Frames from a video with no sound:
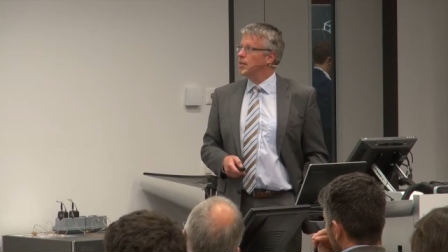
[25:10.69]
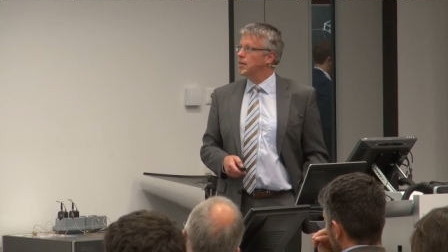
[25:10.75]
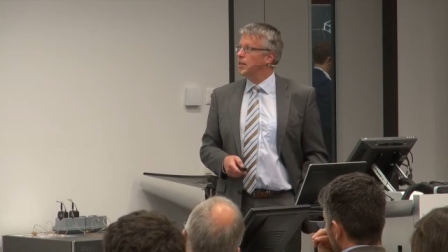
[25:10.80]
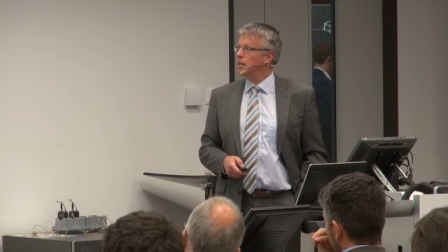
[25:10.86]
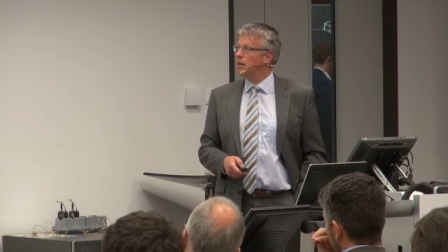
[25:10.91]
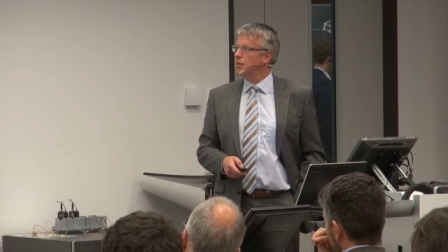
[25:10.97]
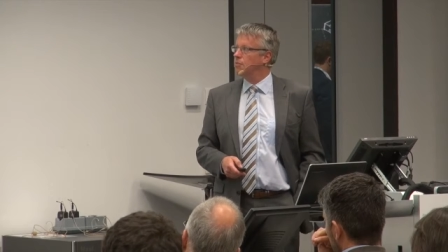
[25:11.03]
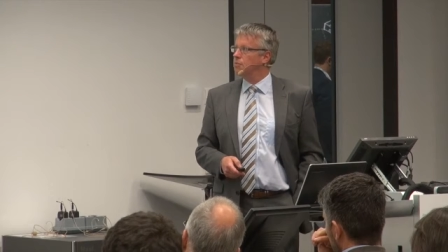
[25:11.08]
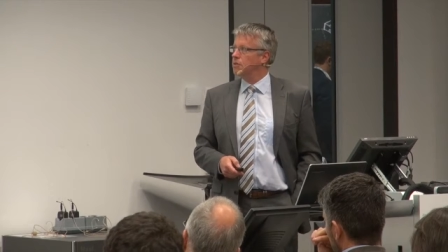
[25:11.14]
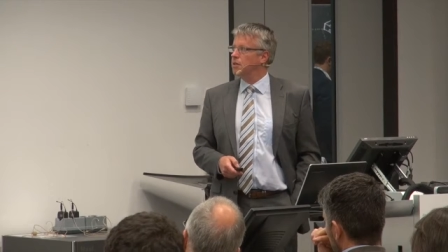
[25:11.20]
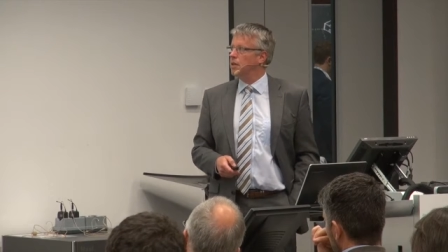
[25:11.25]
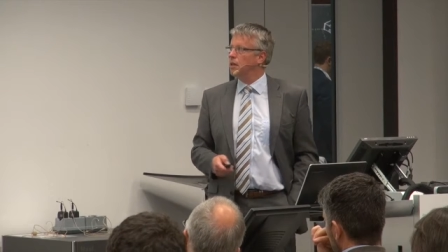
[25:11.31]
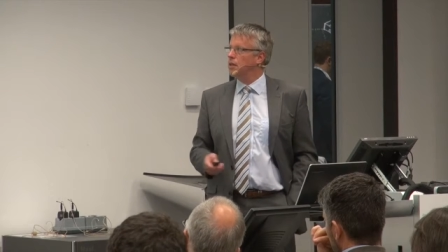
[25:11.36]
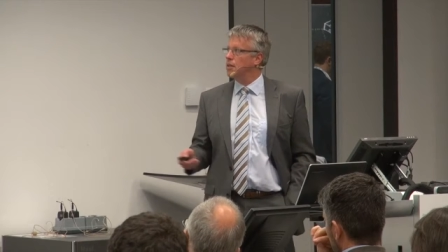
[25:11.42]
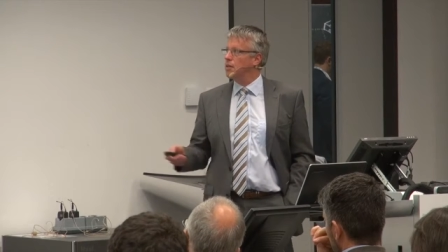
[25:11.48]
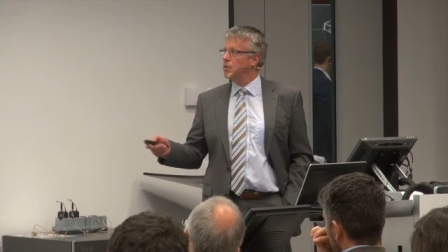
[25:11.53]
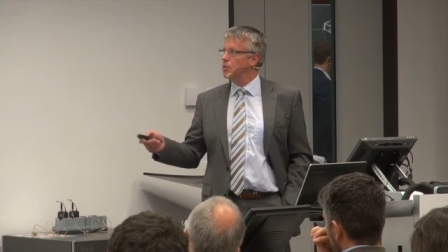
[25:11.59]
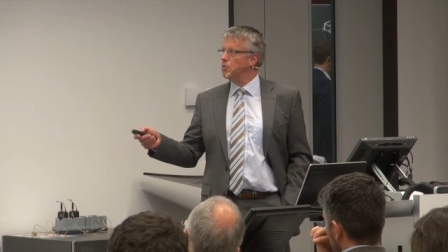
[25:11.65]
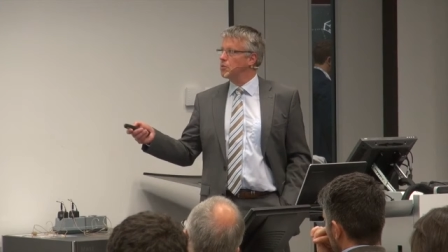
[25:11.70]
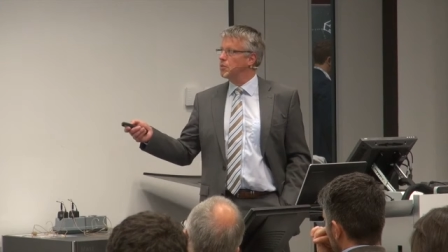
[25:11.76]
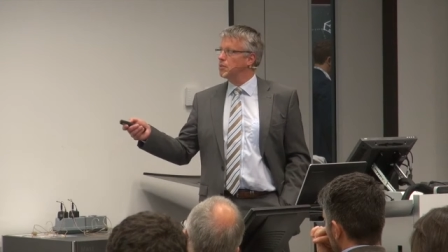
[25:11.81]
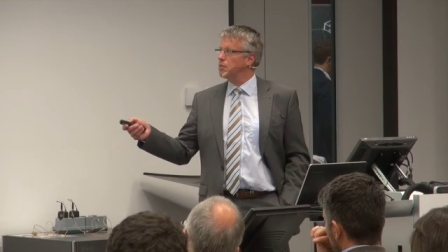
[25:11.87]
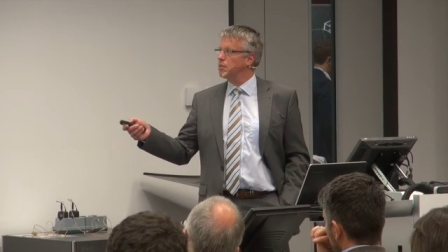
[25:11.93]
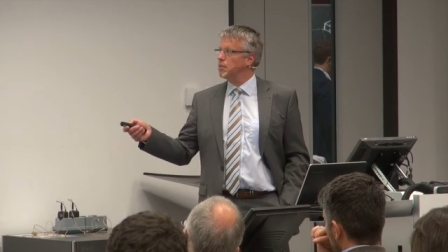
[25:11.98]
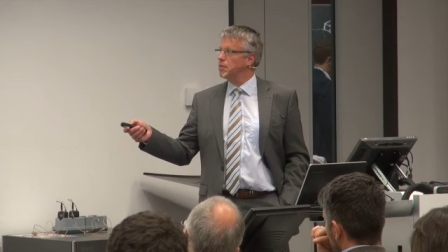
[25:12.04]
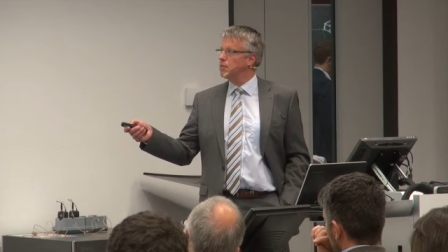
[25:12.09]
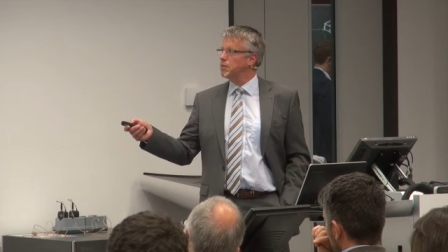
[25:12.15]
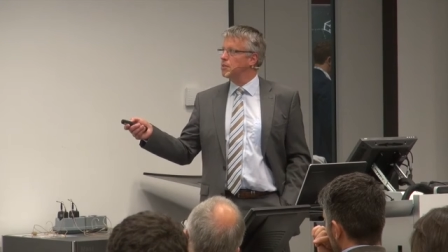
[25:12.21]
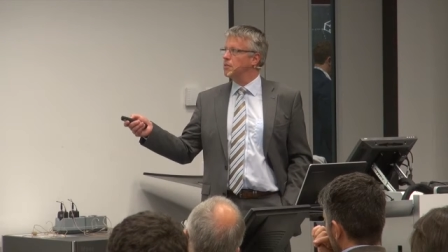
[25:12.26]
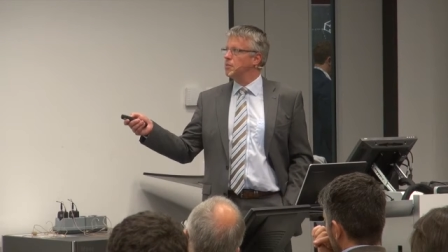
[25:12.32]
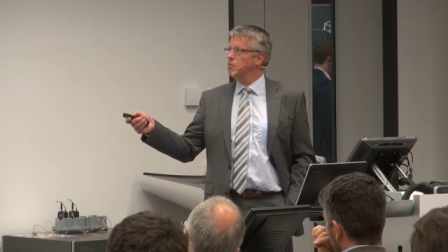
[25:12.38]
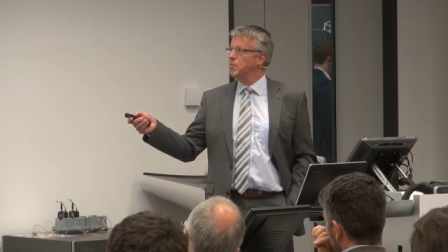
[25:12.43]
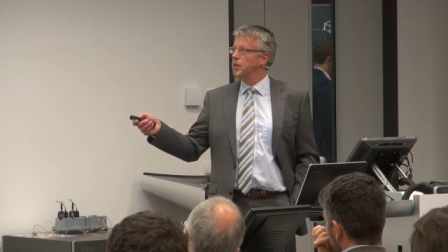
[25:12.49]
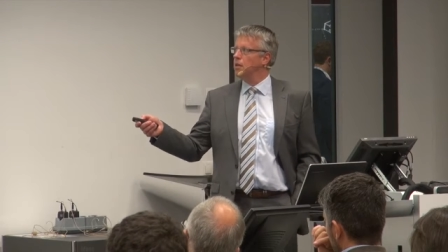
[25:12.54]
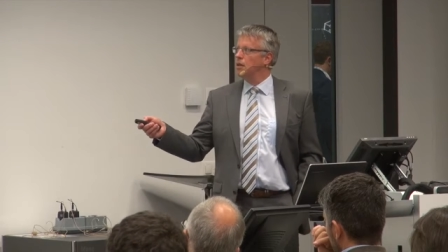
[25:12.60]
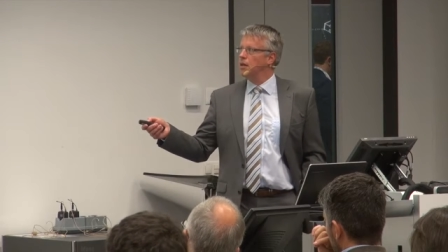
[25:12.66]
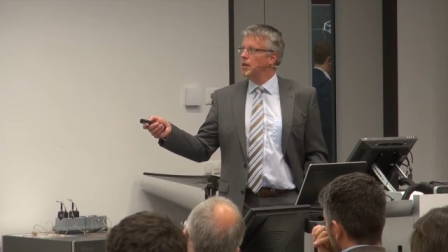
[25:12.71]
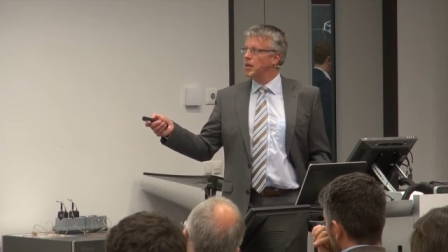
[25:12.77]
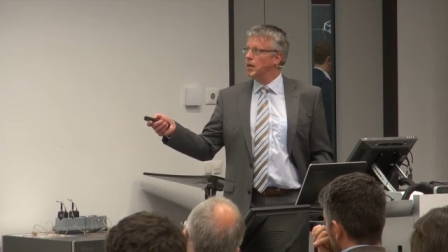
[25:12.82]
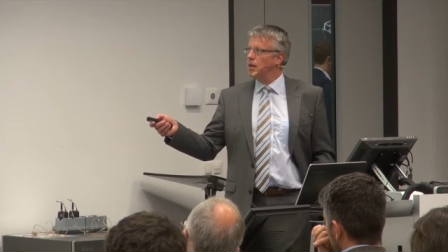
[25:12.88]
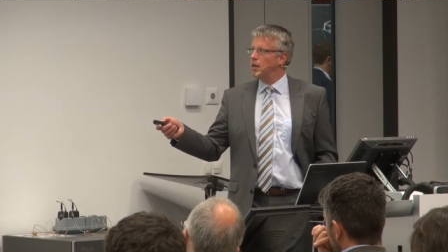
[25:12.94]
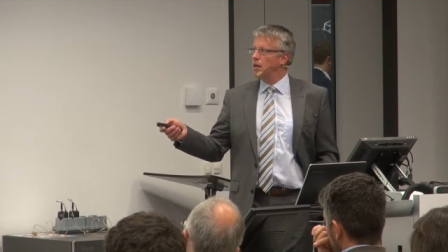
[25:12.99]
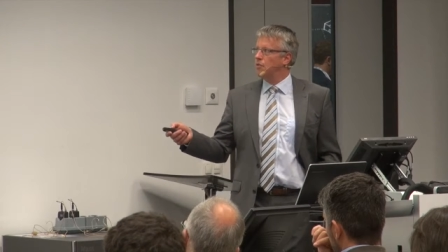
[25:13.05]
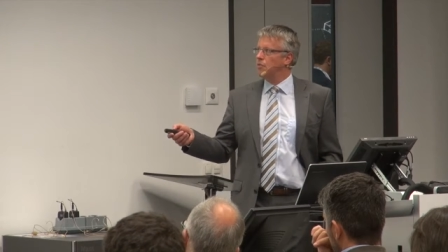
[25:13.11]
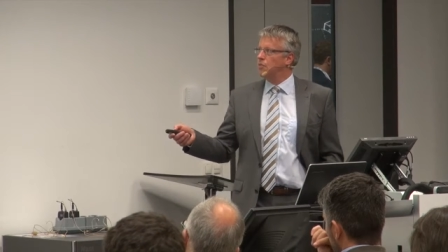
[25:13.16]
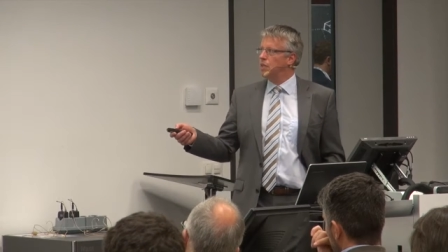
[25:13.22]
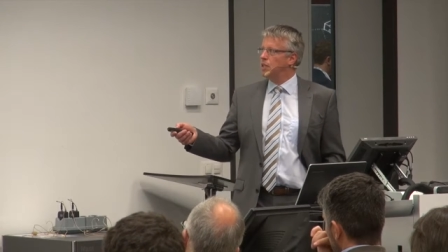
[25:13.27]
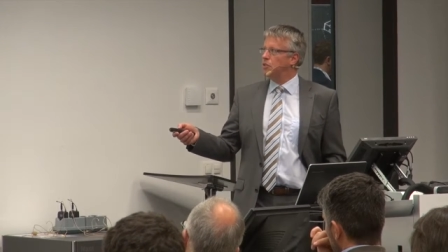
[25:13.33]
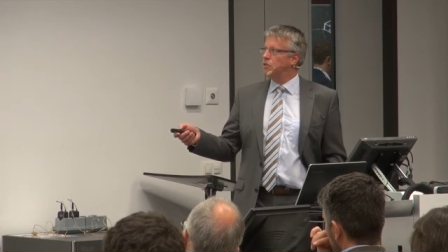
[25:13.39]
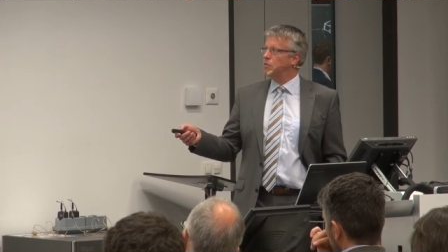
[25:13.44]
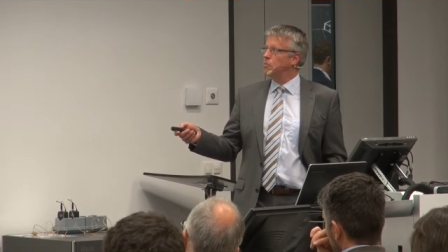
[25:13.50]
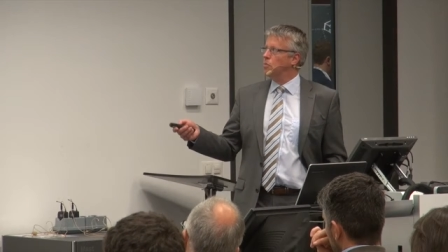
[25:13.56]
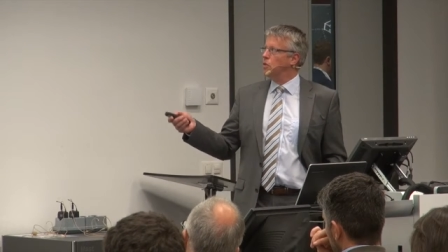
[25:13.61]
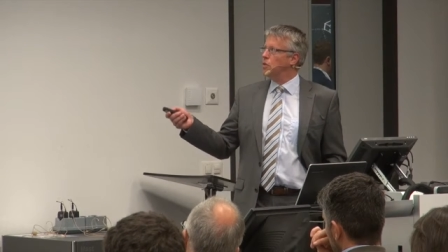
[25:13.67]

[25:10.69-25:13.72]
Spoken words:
they have a diagnosis system which